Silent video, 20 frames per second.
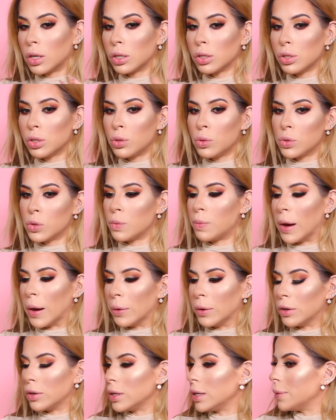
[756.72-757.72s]
too
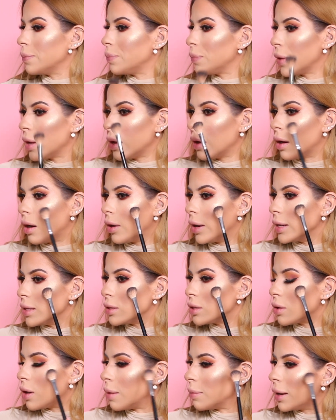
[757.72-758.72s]
powdery. All right,
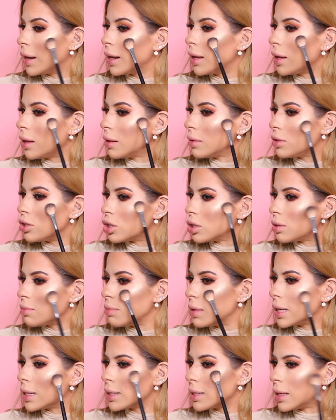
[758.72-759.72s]
so I'm gonna just
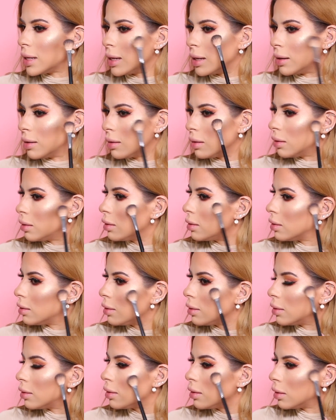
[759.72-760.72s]
mix in
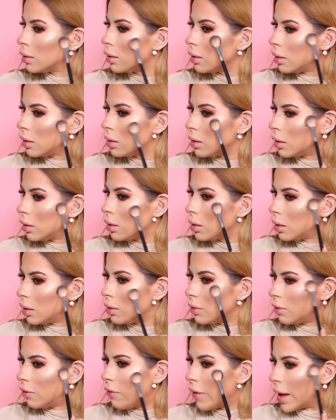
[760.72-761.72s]

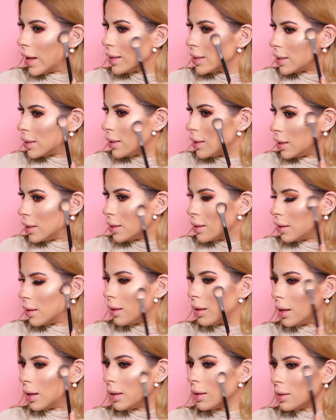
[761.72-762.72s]
Fantasy to
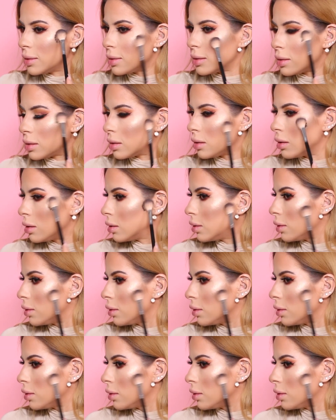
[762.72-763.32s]
this.